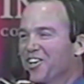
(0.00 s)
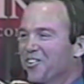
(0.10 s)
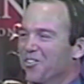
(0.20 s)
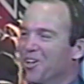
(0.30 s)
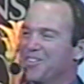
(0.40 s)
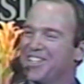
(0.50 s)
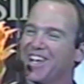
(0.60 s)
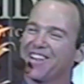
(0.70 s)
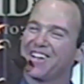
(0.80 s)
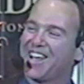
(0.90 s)
Woman the
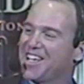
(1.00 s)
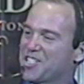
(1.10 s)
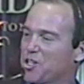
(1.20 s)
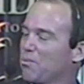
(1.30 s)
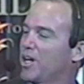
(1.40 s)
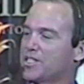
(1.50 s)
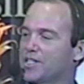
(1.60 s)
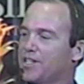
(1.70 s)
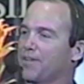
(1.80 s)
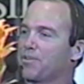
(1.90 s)
other day said, "What's
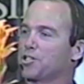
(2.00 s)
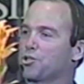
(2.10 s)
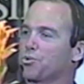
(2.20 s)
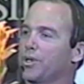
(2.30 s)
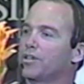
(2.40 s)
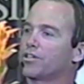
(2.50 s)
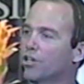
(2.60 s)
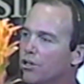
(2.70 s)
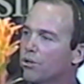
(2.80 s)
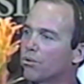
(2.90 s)
the difference between the
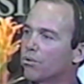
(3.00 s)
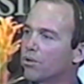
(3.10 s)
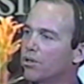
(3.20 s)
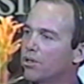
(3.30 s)
two?"